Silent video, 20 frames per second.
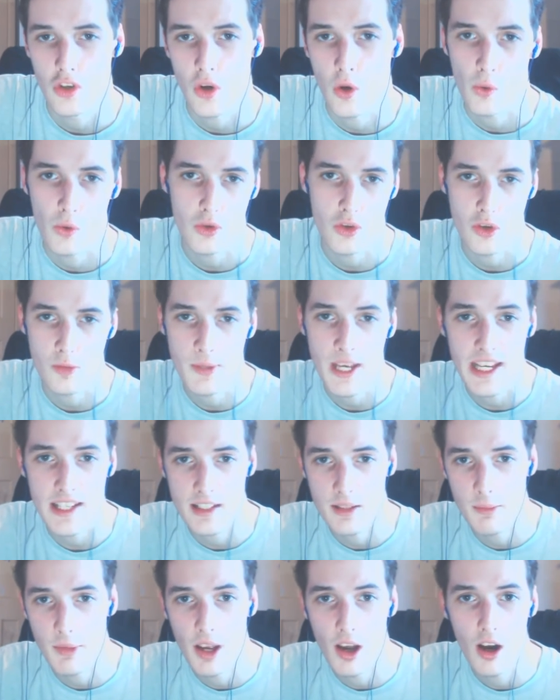the song's just
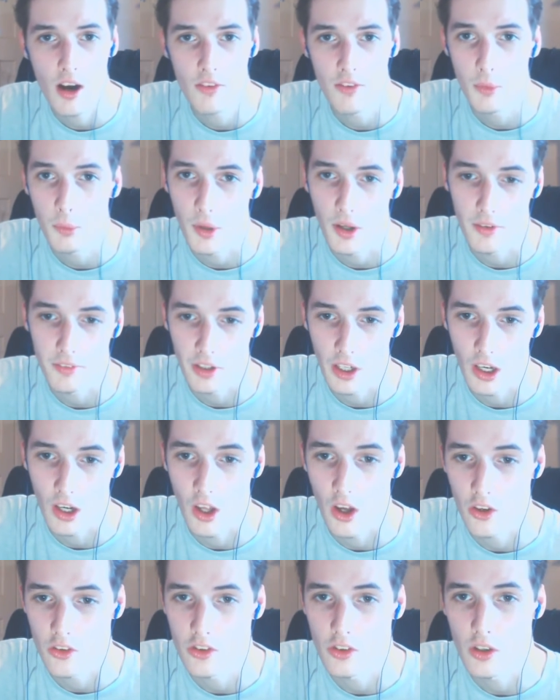pissing me off. I'm not even gonna
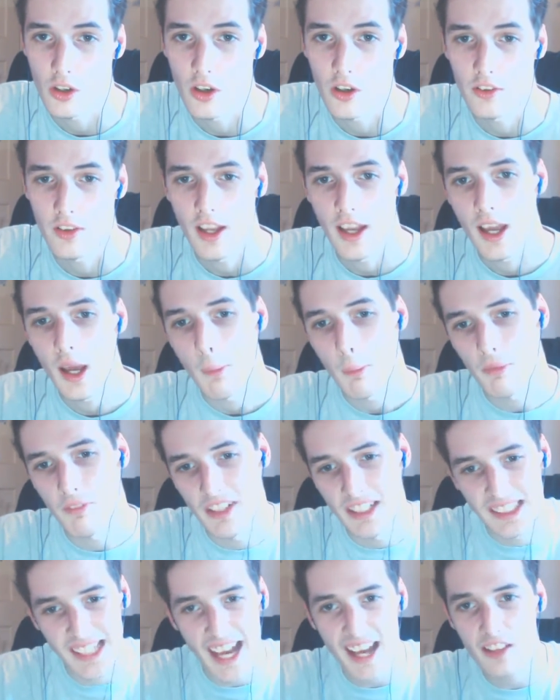lie to you guys. But
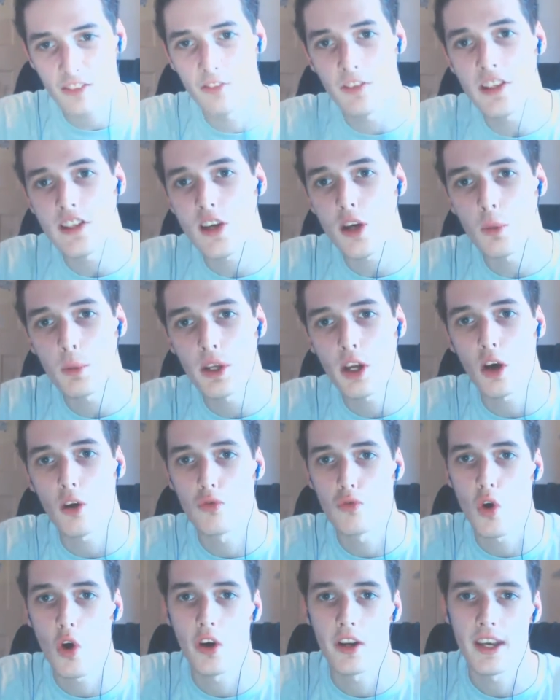the last video we
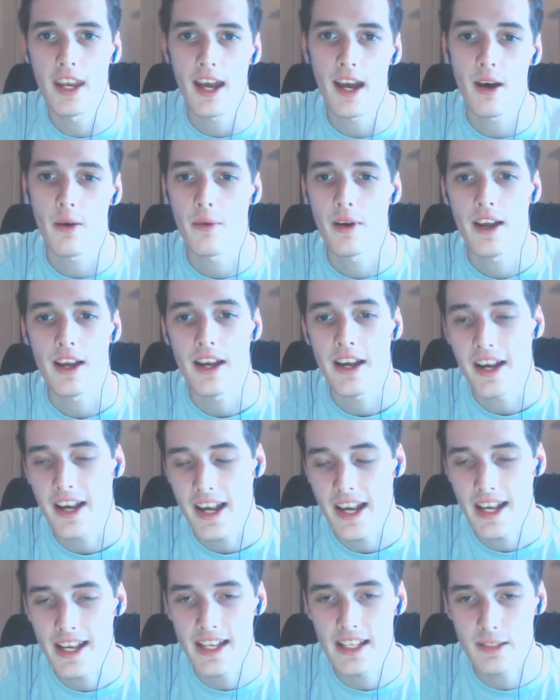got right now
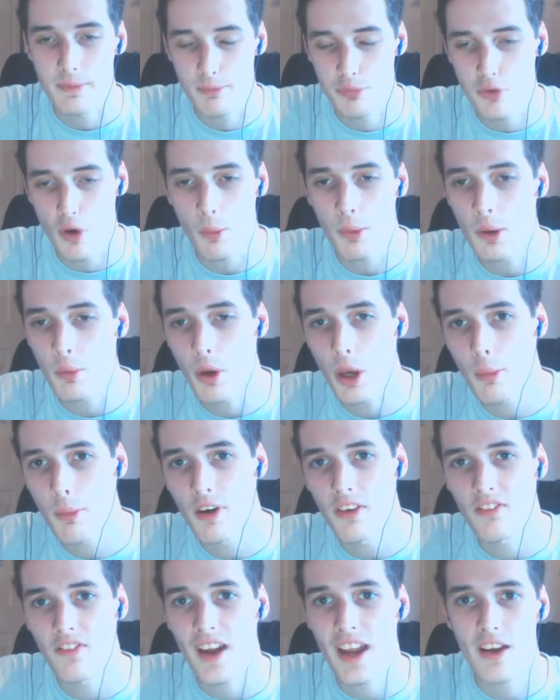is probably one of
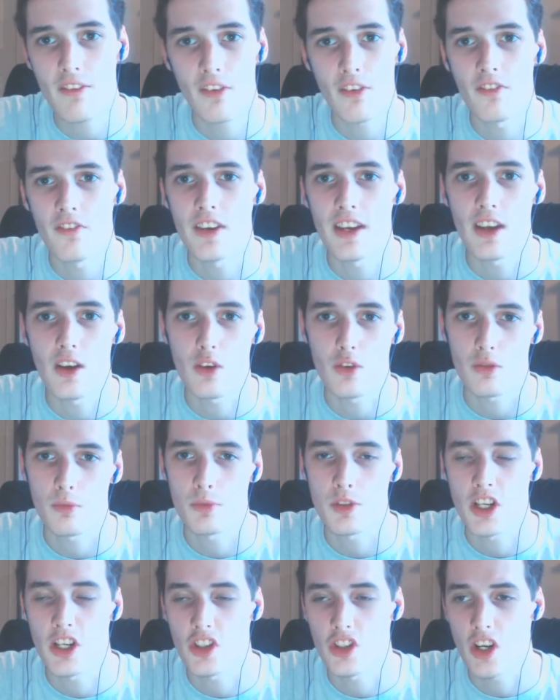my favourite videos
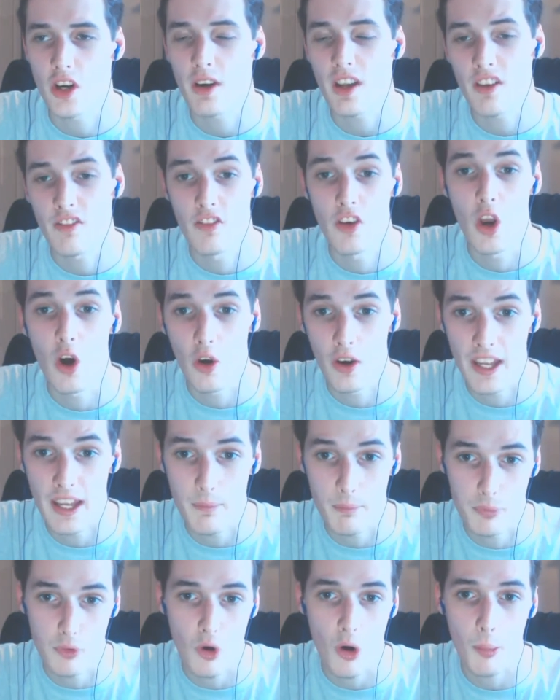from JHL. If not,
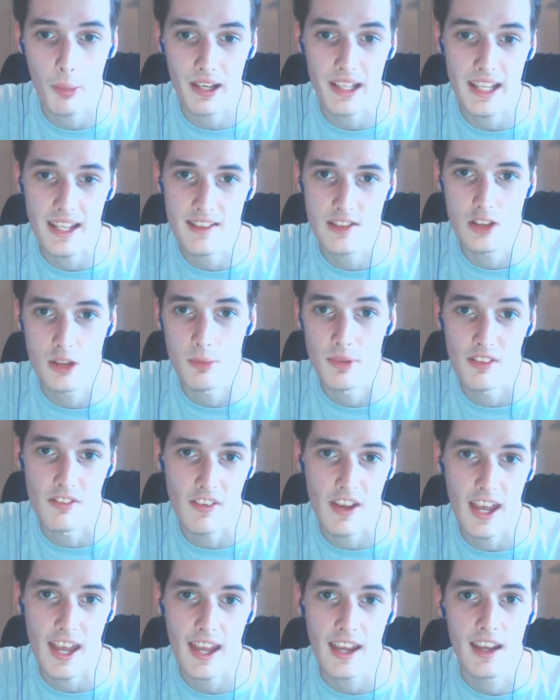it probably is, to be
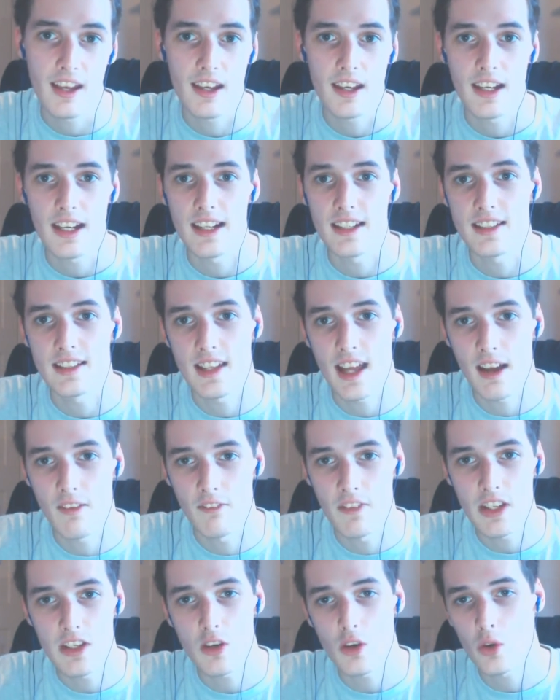fair. It's a
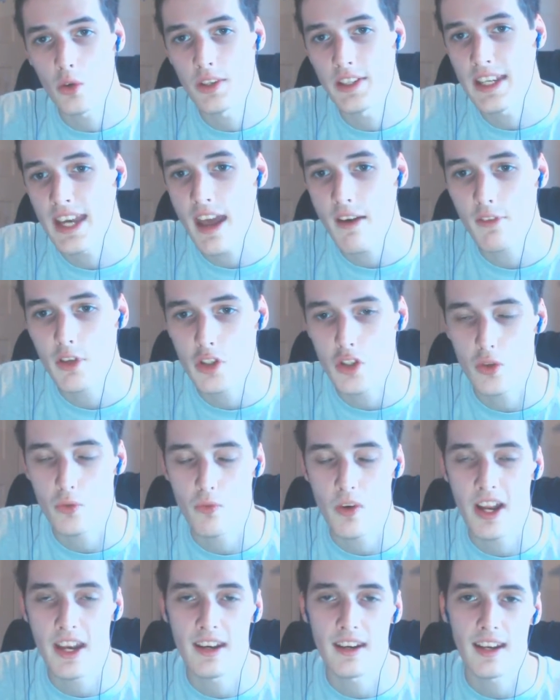video called Never
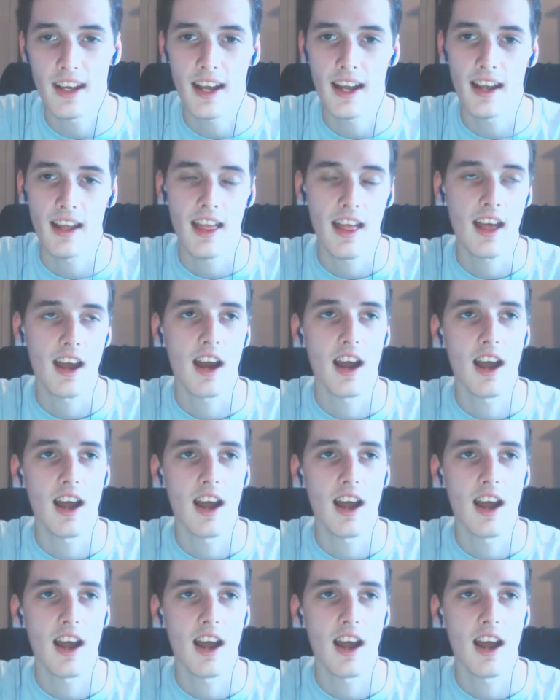Surrender.